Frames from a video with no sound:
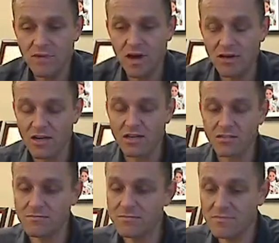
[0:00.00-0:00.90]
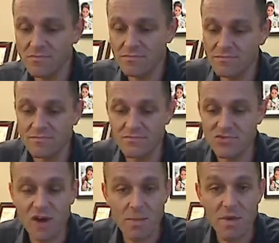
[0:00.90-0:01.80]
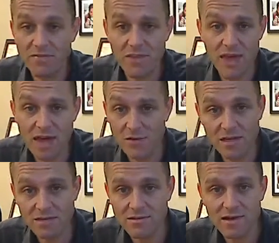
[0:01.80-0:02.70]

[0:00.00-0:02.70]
are going to drop off of that one.